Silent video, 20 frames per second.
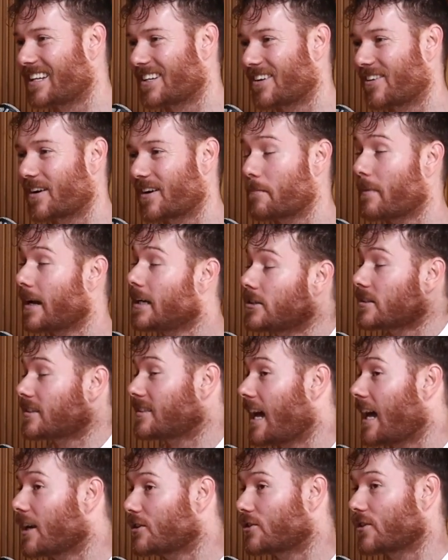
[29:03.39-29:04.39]
You know what I mean?
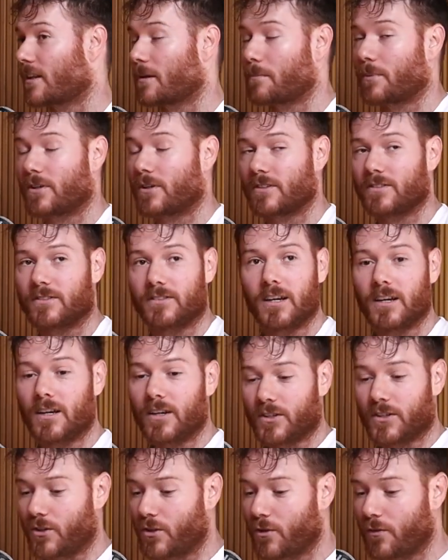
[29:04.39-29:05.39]
Just naturally, because
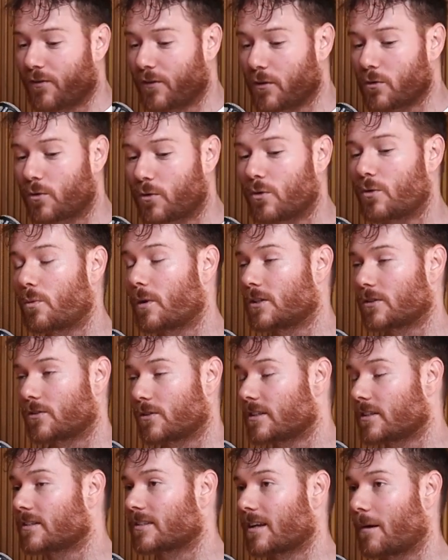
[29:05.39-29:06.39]
you feel good when you're
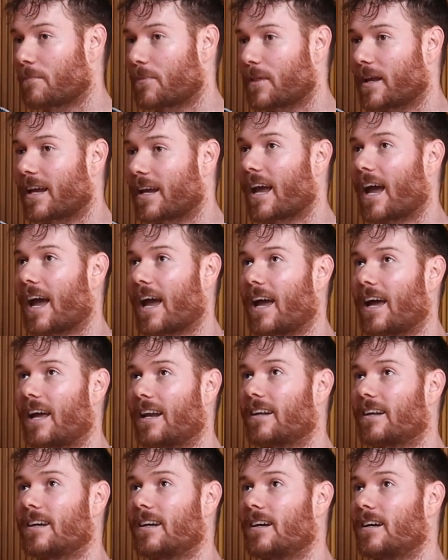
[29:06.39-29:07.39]
good at something,
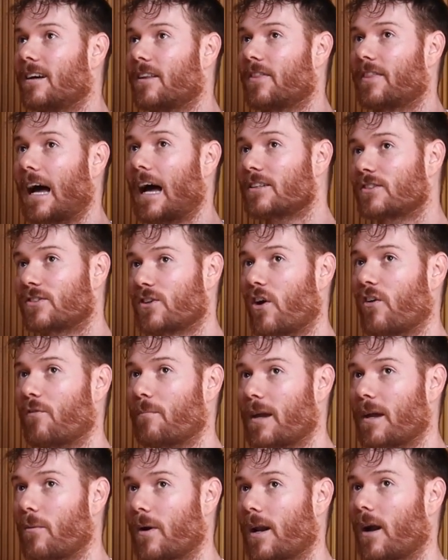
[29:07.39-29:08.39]
and that served
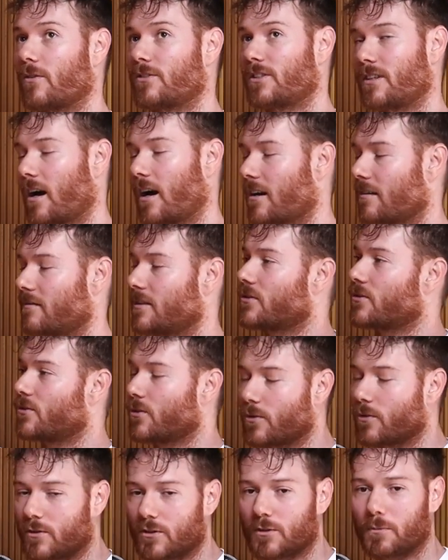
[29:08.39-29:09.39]
me when I was younger in
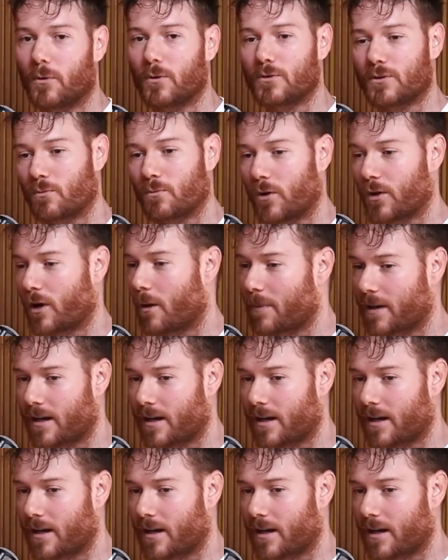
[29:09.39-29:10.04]
school and sports and whatnot.